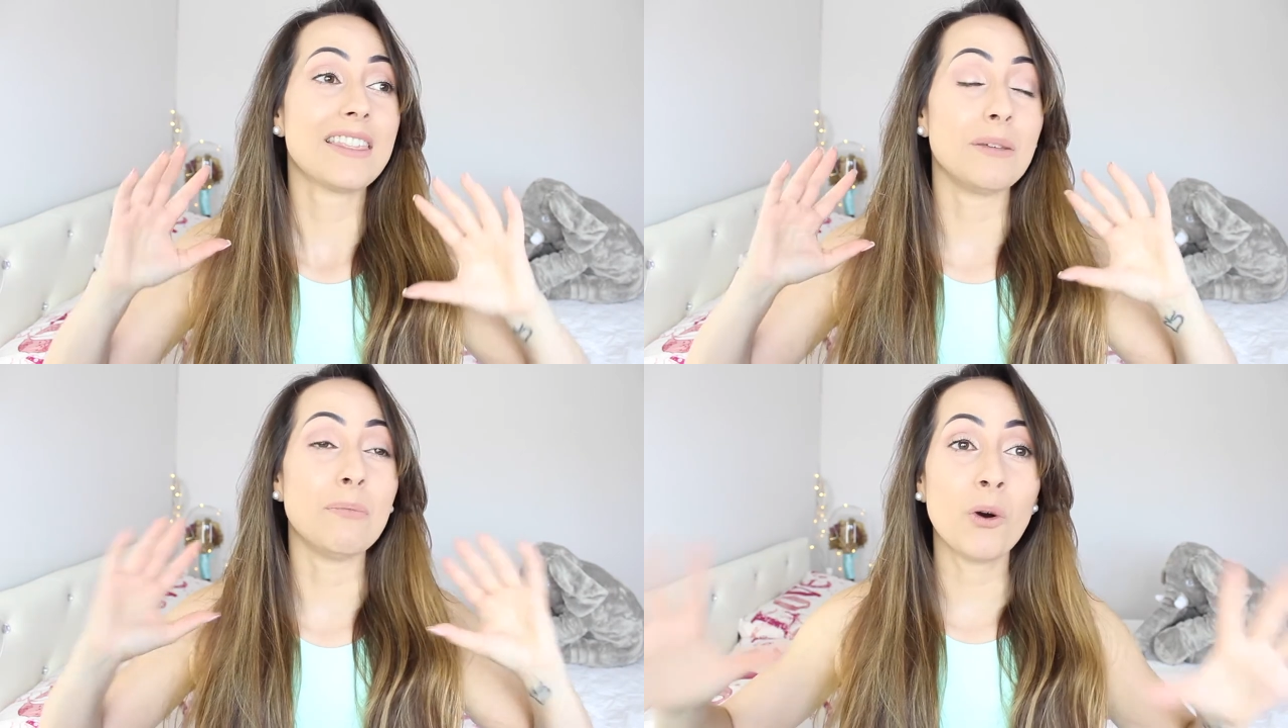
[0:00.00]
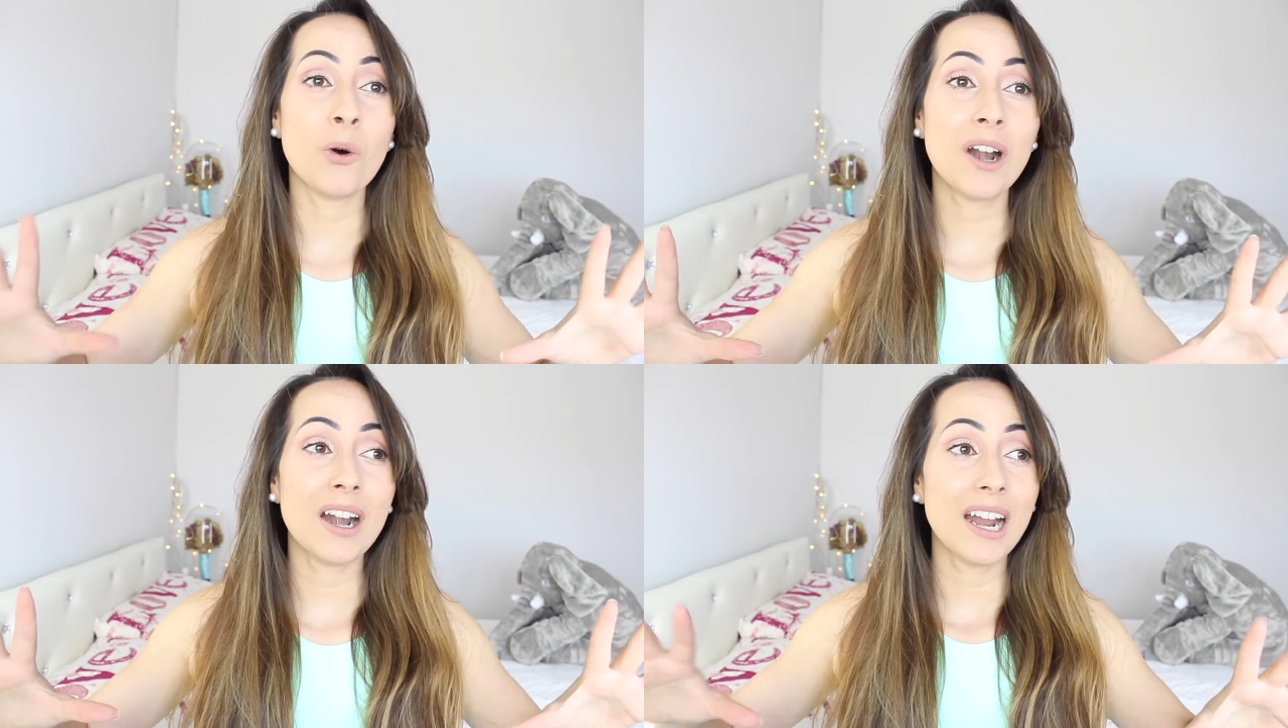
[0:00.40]
The
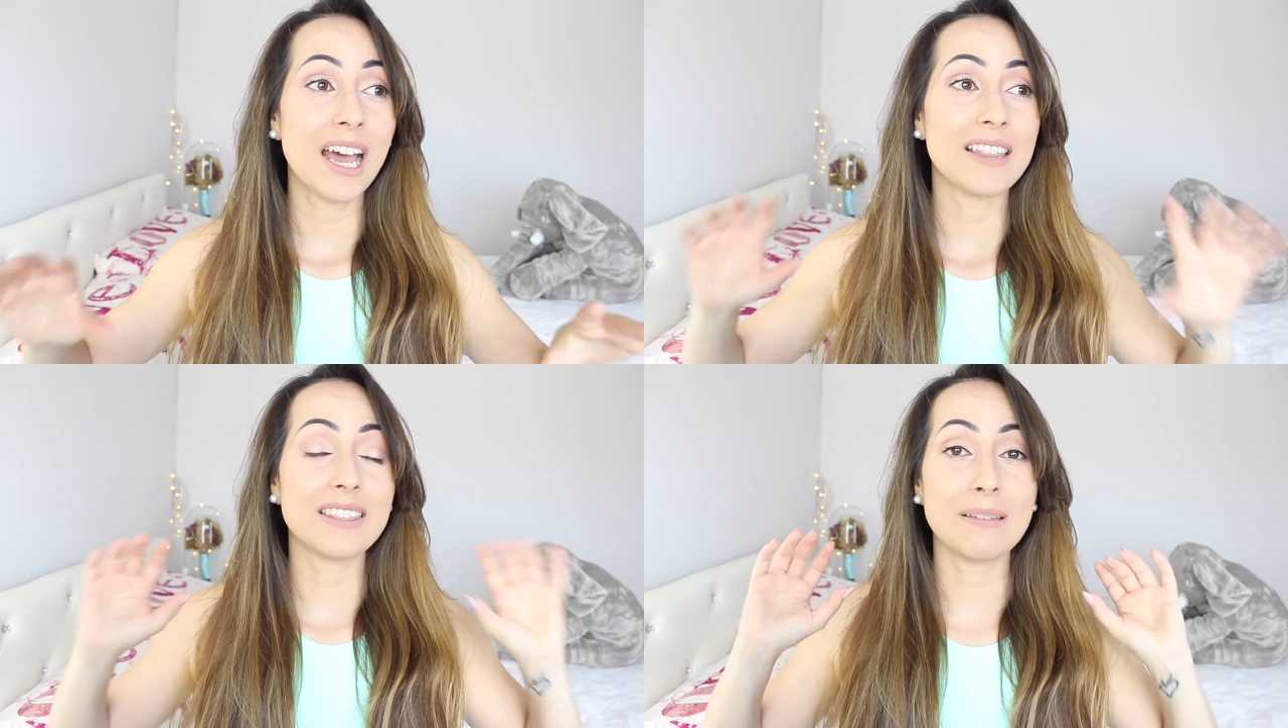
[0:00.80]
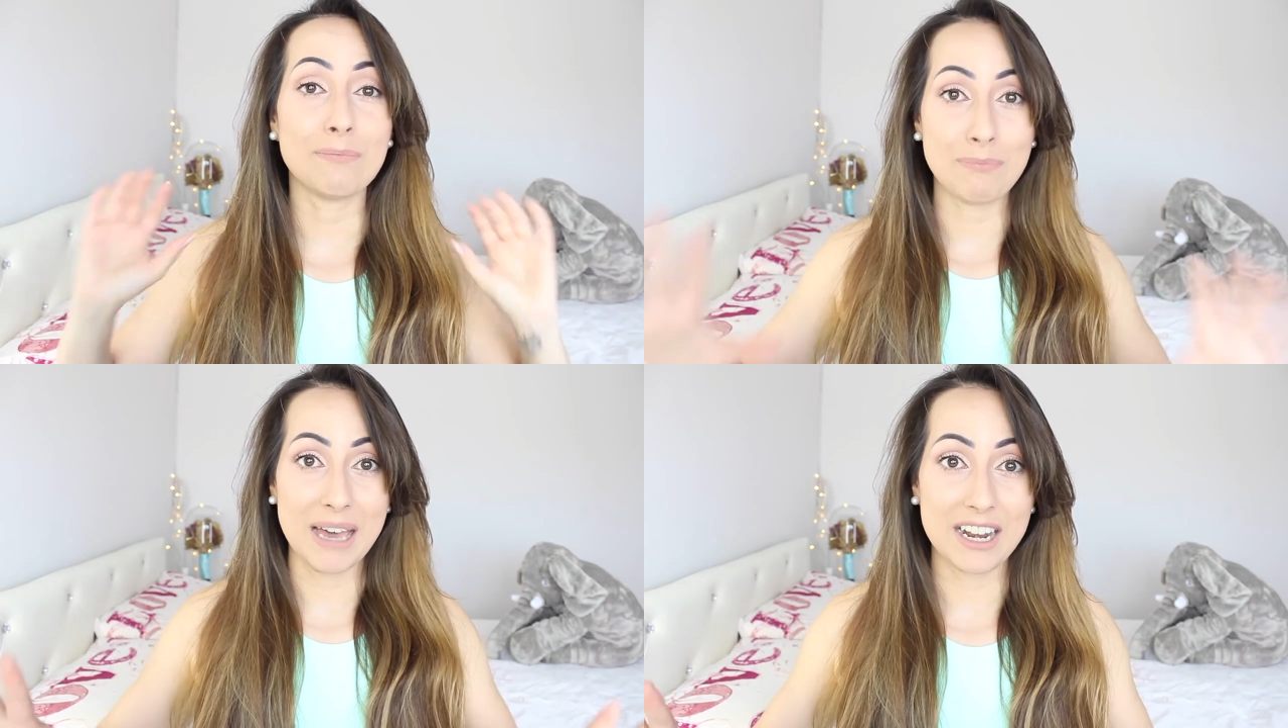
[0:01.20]
more,
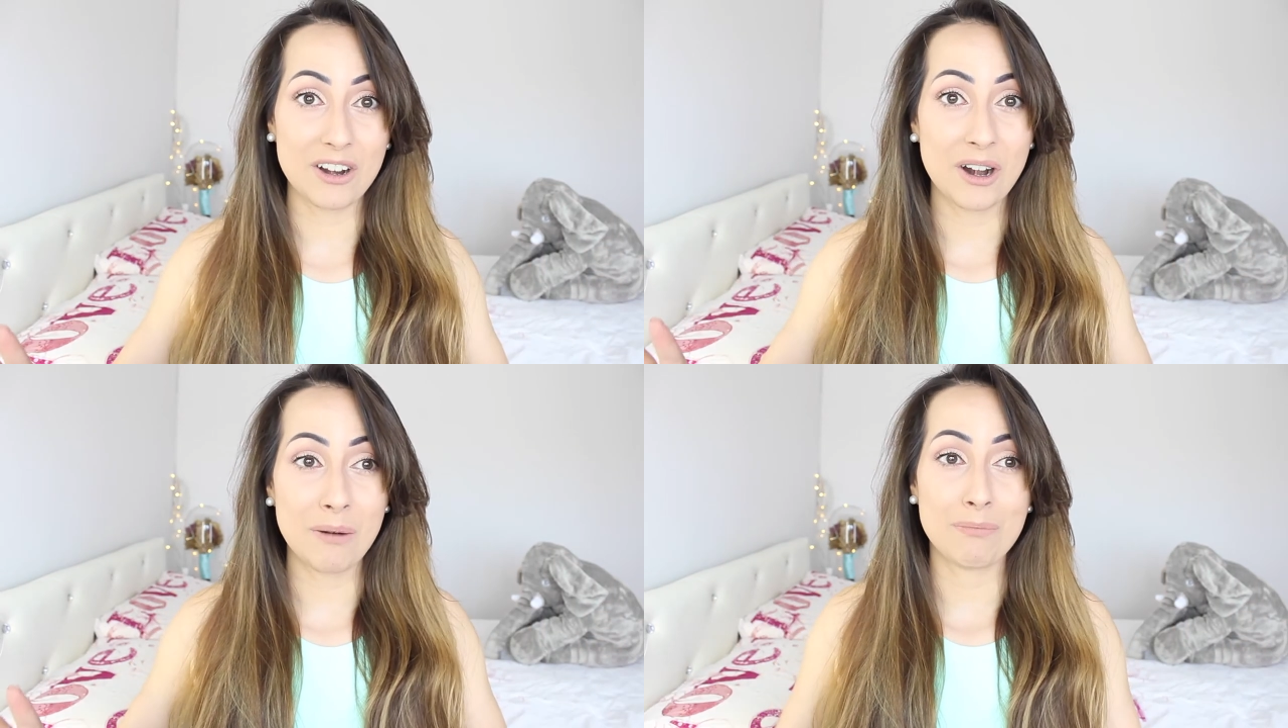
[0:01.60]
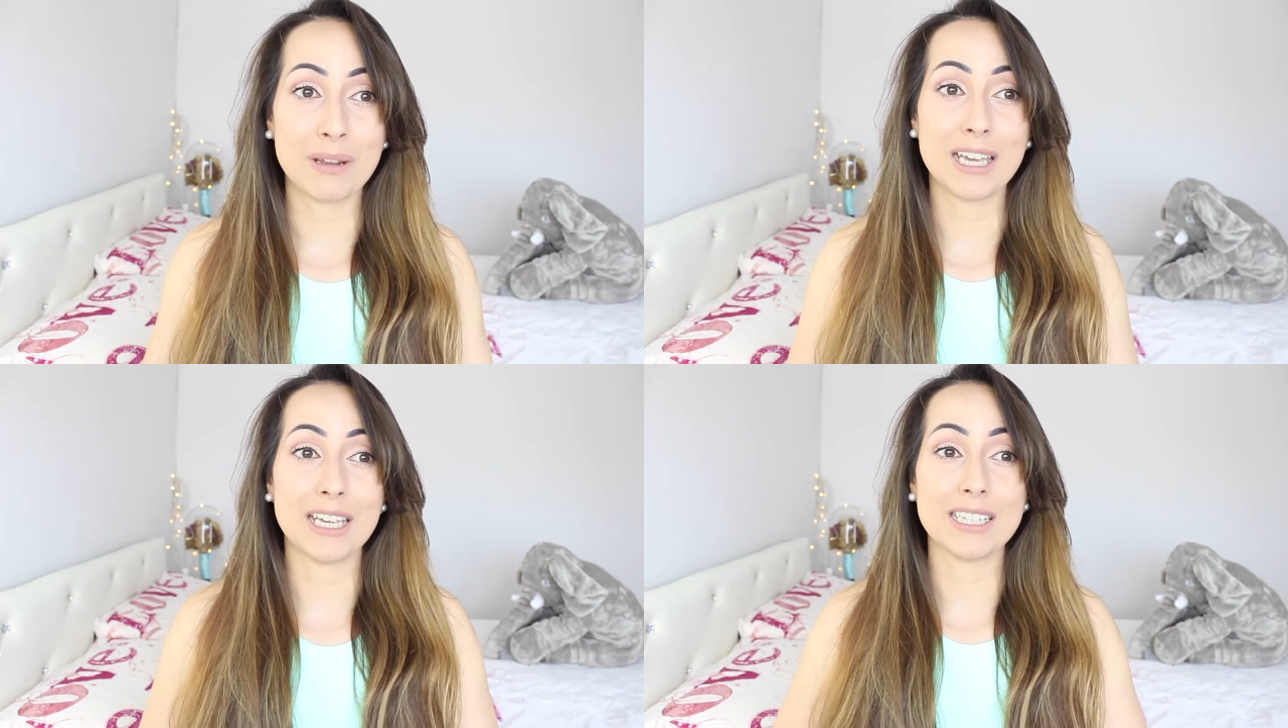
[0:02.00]
the better,
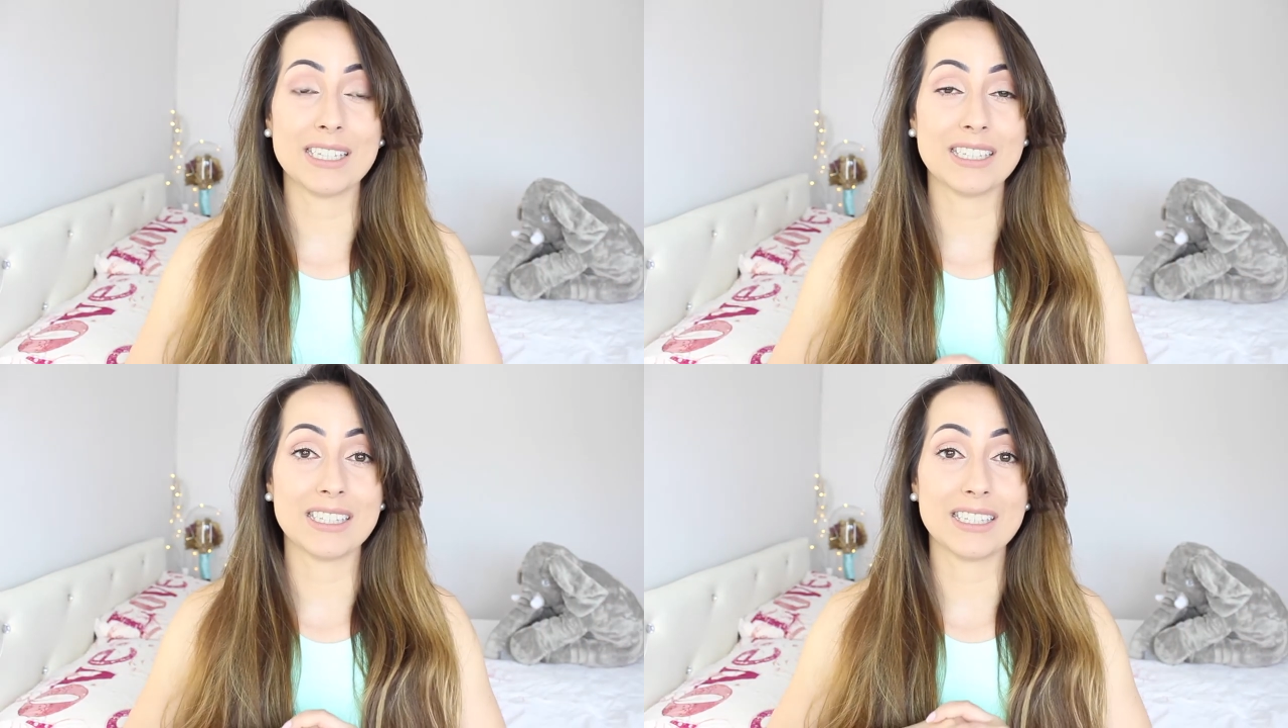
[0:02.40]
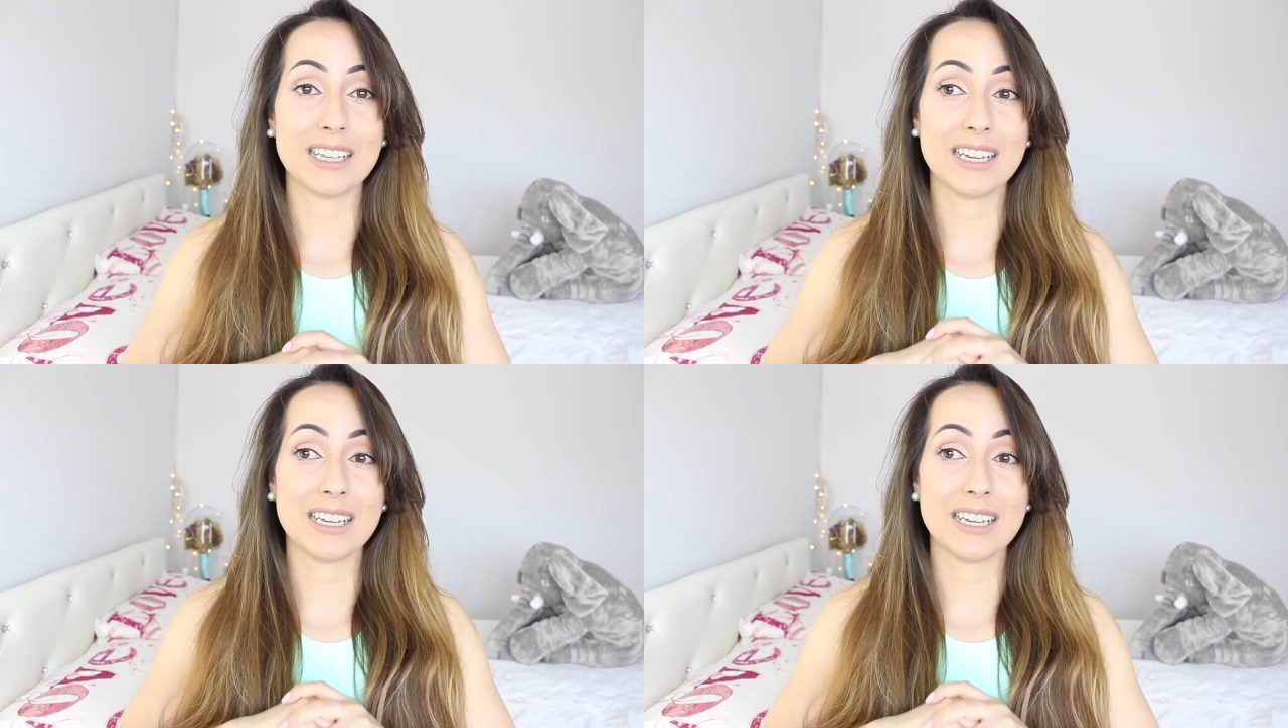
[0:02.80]
because